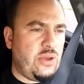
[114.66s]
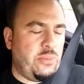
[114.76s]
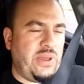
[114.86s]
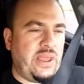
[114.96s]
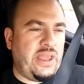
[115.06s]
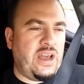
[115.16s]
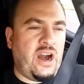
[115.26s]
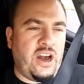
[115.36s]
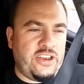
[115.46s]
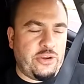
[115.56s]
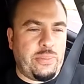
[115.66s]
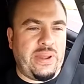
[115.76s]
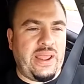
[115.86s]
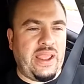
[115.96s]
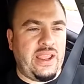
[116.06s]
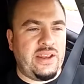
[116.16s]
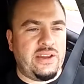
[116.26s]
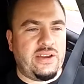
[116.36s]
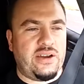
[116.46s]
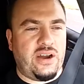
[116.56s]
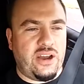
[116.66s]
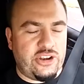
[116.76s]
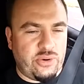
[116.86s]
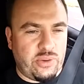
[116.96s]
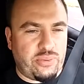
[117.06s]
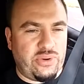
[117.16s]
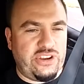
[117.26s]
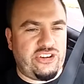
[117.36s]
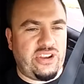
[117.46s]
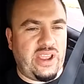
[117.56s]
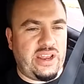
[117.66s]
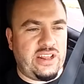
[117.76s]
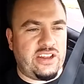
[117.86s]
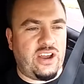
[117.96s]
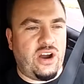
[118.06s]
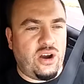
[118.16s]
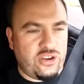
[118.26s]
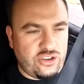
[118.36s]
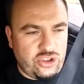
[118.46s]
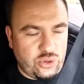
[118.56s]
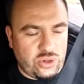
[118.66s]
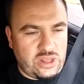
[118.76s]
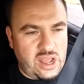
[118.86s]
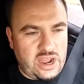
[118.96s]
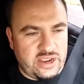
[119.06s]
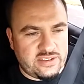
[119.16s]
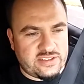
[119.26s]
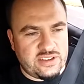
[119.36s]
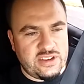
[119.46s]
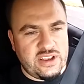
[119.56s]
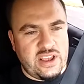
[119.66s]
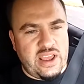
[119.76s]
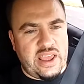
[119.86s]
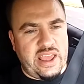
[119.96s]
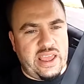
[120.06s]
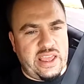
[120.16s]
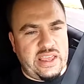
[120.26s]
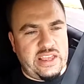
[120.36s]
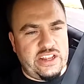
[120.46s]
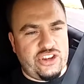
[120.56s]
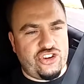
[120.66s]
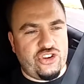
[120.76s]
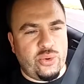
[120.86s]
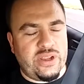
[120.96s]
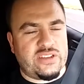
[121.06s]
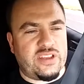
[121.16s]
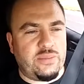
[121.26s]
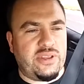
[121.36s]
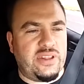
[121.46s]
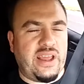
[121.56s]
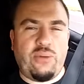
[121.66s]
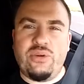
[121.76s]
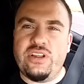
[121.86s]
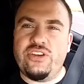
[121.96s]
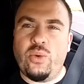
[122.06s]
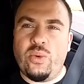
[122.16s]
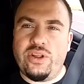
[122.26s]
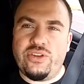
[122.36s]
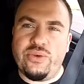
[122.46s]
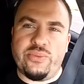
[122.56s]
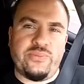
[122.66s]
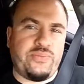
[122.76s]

being underpaid, underappreciated, underutilized, doing something that I really don't want to do.